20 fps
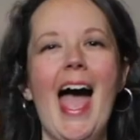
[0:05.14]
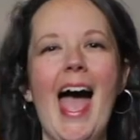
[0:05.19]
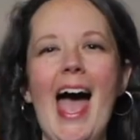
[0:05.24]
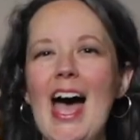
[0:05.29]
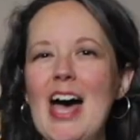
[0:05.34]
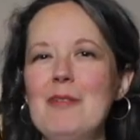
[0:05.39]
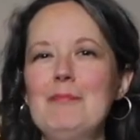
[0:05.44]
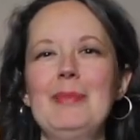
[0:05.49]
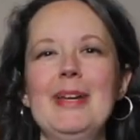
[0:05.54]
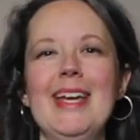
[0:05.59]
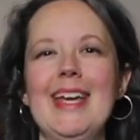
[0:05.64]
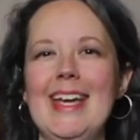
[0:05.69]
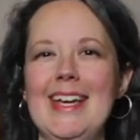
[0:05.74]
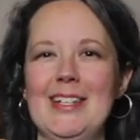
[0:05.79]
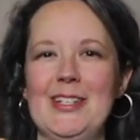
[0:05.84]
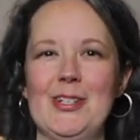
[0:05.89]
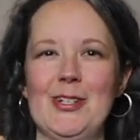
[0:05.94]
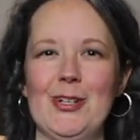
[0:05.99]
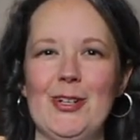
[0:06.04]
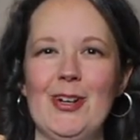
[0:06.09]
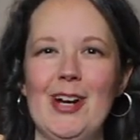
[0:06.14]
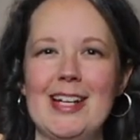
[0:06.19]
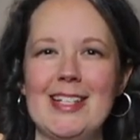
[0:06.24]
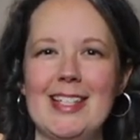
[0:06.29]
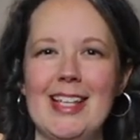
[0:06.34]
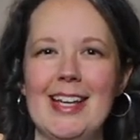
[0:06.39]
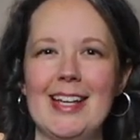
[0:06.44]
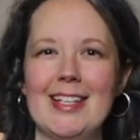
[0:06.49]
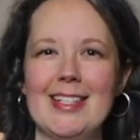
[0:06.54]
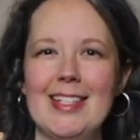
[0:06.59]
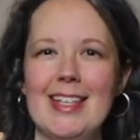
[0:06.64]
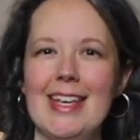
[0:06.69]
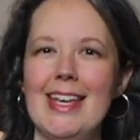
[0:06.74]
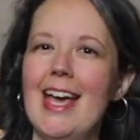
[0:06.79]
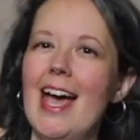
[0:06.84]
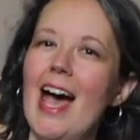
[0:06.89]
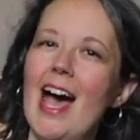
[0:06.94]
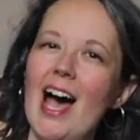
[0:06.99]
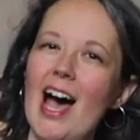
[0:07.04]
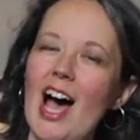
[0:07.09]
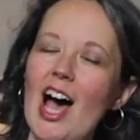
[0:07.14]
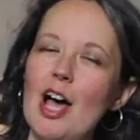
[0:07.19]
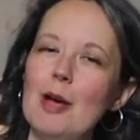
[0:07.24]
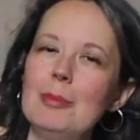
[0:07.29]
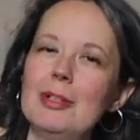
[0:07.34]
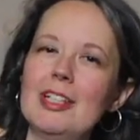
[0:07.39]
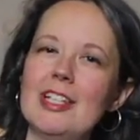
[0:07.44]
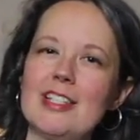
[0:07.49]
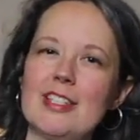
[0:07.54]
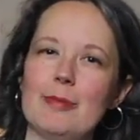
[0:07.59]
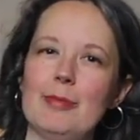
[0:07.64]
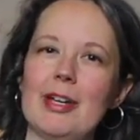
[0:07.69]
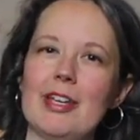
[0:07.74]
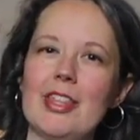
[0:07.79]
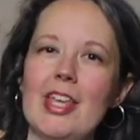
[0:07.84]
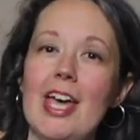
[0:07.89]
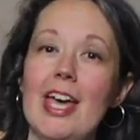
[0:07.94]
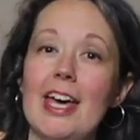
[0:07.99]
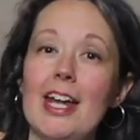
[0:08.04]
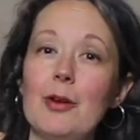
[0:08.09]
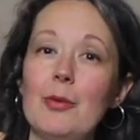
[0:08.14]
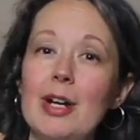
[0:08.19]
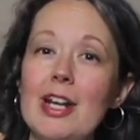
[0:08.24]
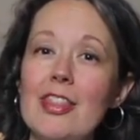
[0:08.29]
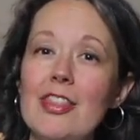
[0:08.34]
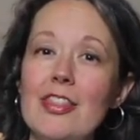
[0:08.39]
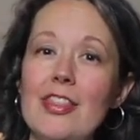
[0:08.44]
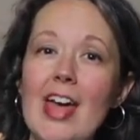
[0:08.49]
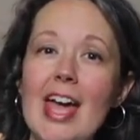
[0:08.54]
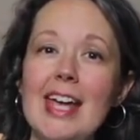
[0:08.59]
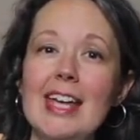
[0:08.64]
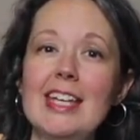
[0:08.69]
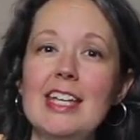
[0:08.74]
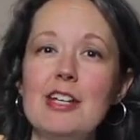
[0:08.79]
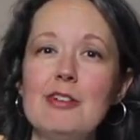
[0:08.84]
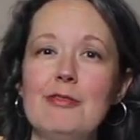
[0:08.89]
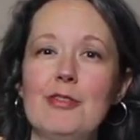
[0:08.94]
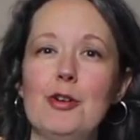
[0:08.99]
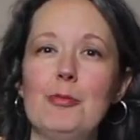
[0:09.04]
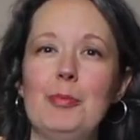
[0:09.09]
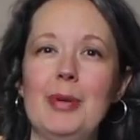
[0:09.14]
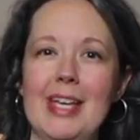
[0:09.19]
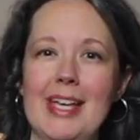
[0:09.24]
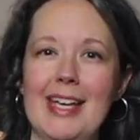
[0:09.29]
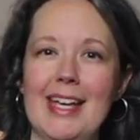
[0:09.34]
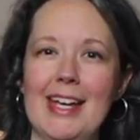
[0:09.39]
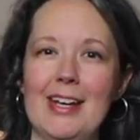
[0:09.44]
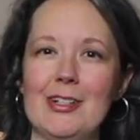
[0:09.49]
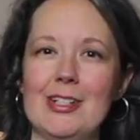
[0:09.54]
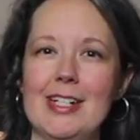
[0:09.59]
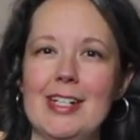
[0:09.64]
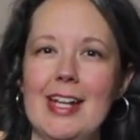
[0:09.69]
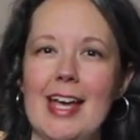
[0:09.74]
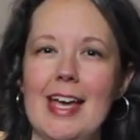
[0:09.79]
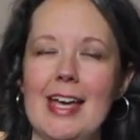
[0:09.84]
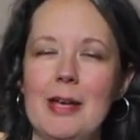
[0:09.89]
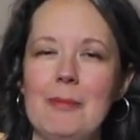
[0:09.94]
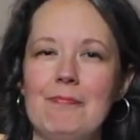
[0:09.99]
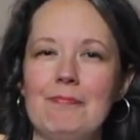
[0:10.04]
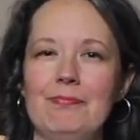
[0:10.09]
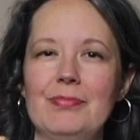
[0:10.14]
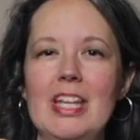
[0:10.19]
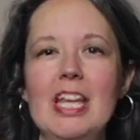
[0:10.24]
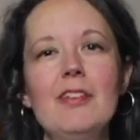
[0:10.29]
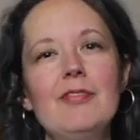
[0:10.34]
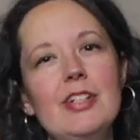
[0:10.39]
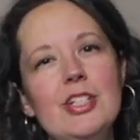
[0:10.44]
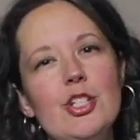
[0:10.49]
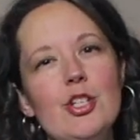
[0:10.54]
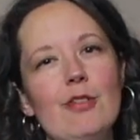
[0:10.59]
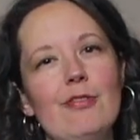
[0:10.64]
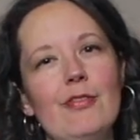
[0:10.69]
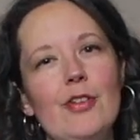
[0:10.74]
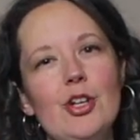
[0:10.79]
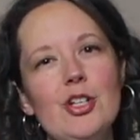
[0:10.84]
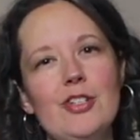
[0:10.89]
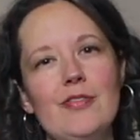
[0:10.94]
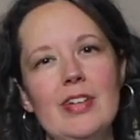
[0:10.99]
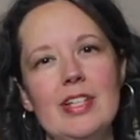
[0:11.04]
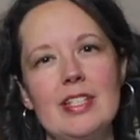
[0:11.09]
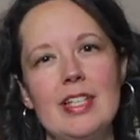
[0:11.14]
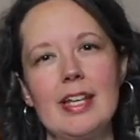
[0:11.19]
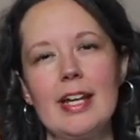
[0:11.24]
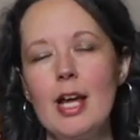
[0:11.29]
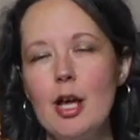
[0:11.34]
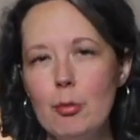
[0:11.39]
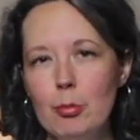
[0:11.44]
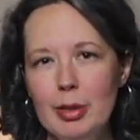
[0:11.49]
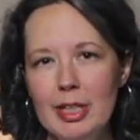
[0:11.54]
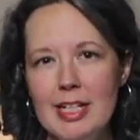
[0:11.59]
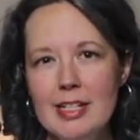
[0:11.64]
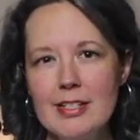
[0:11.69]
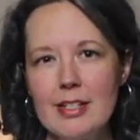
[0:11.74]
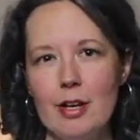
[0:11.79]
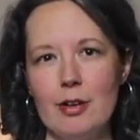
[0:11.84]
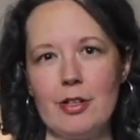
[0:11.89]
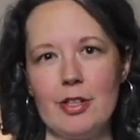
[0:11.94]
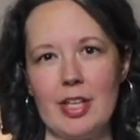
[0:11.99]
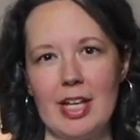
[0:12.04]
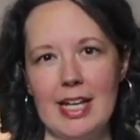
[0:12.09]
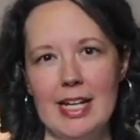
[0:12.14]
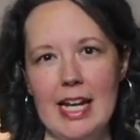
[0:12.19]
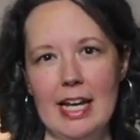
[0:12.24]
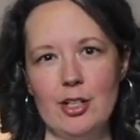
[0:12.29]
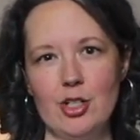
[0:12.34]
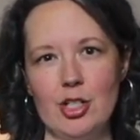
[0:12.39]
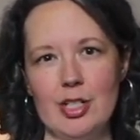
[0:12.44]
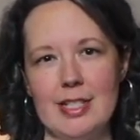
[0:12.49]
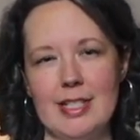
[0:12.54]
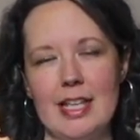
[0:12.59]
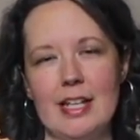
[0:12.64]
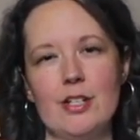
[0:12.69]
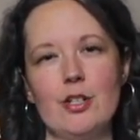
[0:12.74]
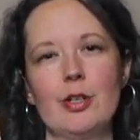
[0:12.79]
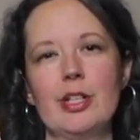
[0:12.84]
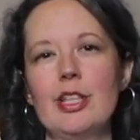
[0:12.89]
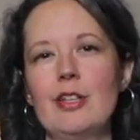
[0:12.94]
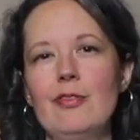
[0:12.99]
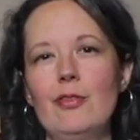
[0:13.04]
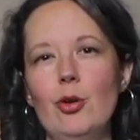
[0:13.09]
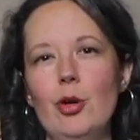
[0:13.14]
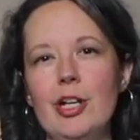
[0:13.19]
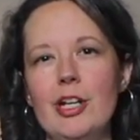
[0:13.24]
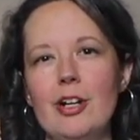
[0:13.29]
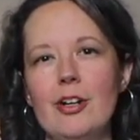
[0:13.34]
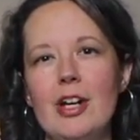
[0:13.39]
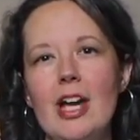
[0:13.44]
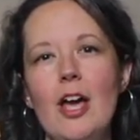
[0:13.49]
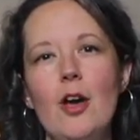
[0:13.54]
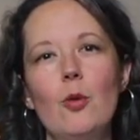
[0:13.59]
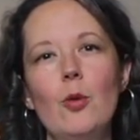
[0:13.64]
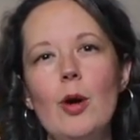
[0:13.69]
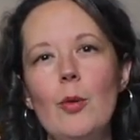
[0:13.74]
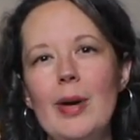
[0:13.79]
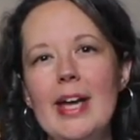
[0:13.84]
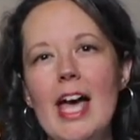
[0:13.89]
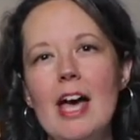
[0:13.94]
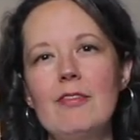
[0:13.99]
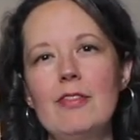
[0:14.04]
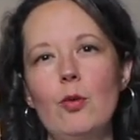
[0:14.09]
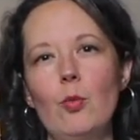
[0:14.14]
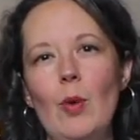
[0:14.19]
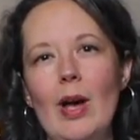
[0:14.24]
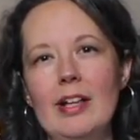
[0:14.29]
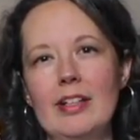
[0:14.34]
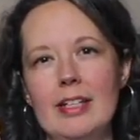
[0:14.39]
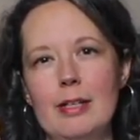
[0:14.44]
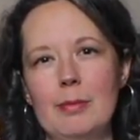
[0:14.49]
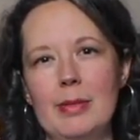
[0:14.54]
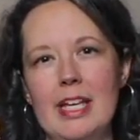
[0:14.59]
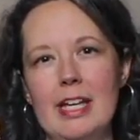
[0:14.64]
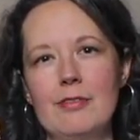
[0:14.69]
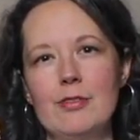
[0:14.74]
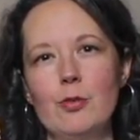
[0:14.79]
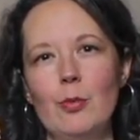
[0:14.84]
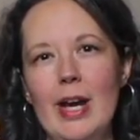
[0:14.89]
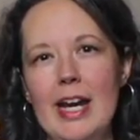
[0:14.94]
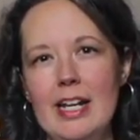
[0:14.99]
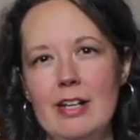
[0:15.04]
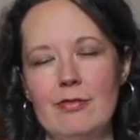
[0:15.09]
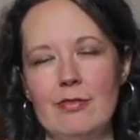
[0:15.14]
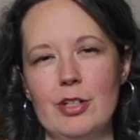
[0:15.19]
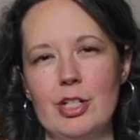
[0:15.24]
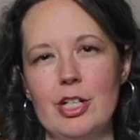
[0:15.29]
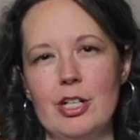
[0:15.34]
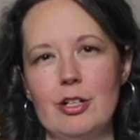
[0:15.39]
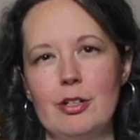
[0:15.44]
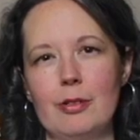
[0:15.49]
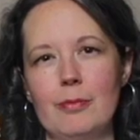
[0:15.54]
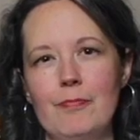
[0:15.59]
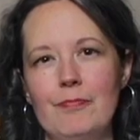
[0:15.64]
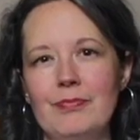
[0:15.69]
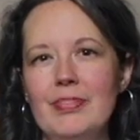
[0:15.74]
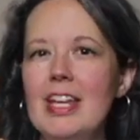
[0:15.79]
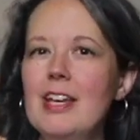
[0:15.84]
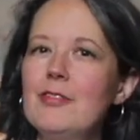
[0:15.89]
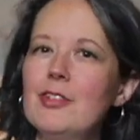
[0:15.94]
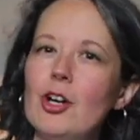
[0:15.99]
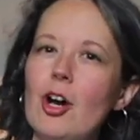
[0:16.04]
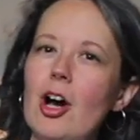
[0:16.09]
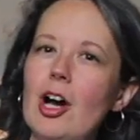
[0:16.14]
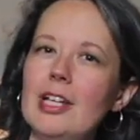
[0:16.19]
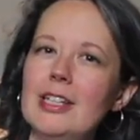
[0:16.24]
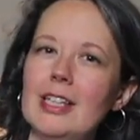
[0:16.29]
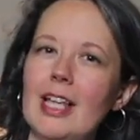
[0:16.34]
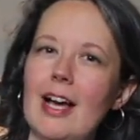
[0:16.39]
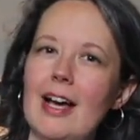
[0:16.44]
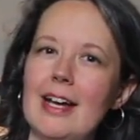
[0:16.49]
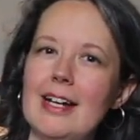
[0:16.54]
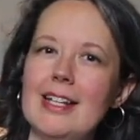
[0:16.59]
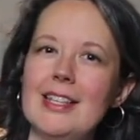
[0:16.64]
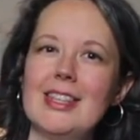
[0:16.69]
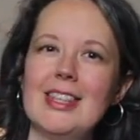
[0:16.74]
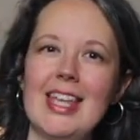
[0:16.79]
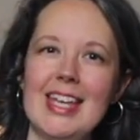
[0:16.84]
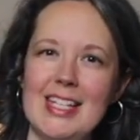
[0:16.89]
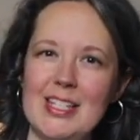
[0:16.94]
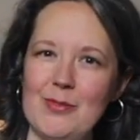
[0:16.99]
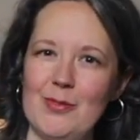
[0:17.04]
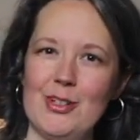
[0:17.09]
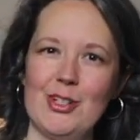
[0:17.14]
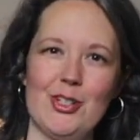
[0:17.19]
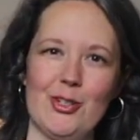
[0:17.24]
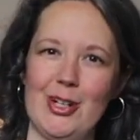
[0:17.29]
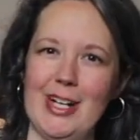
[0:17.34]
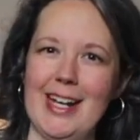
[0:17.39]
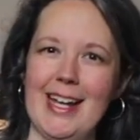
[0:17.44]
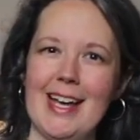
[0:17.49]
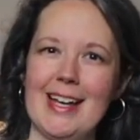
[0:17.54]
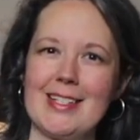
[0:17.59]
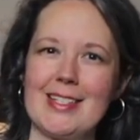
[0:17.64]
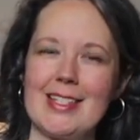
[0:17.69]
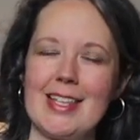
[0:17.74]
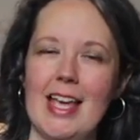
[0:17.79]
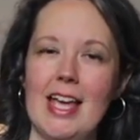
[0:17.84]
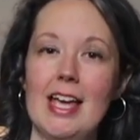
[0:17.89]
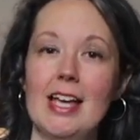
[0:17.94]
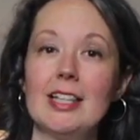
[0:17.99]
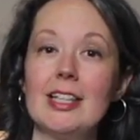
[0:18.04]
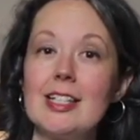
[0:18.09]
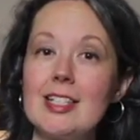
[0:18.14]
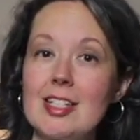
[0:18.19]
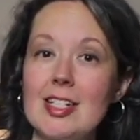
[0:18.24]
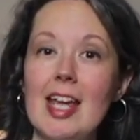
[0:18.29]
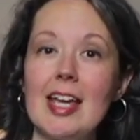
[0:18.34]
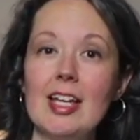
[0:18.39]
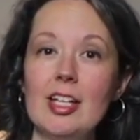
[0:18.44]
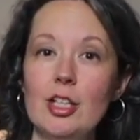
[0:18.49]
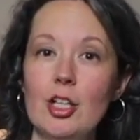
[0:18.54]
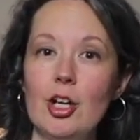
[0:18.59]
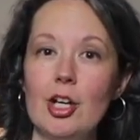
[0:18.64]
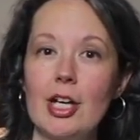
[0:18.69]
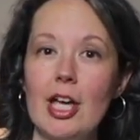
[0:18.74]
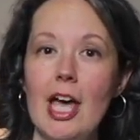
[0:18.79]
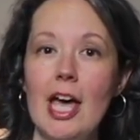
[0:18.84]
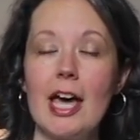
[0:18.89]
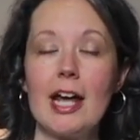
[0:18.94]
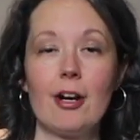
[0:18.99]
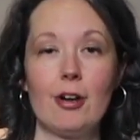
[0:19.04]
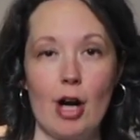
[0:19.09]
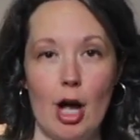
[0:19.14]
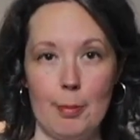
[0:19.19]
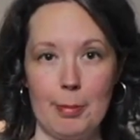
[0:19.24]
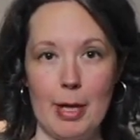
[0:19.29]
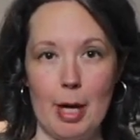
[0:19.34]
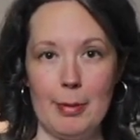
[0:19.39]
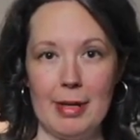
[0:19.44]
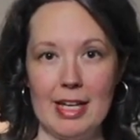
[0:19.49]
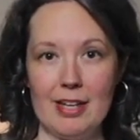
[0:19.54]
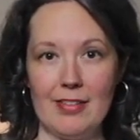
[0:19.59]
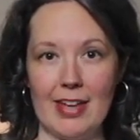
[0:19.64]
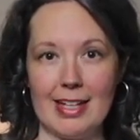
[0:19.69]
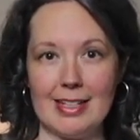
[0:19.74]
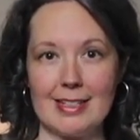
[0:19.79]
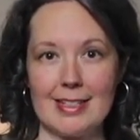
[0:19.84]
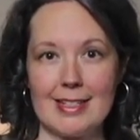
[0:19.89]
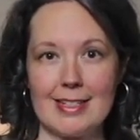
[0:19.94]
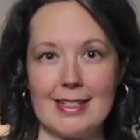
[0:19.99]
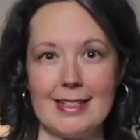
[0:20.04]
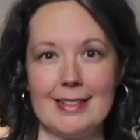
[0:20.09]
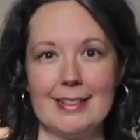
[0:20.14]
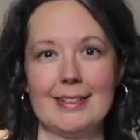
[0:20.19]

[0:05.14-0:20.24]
Happy Easter, Christ Legacy. I'm Elizabeth, and I want to thank you for being here today. If it's your first visit, please go to the Connection Center in the foyer, where we have a welcome gift waiting for you. If you're online, thanks for joining us. Let's take a look at our upcoming events.